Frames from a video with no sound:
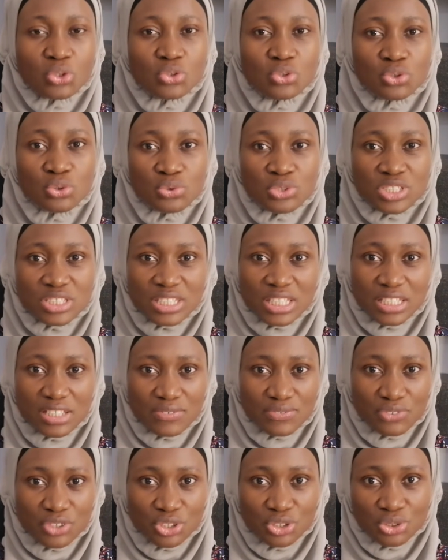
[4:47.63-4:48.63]
you will see
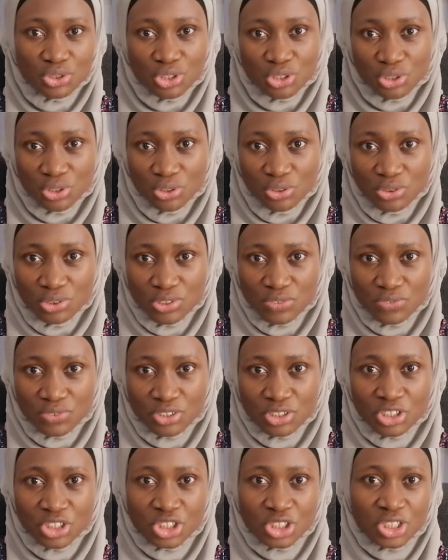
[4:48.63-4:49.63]
the video in your
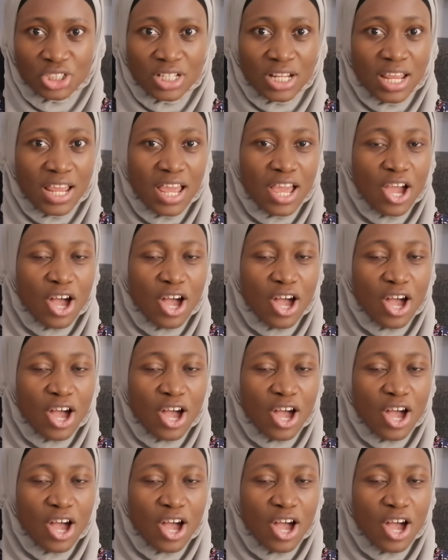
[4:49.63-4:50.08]
notification.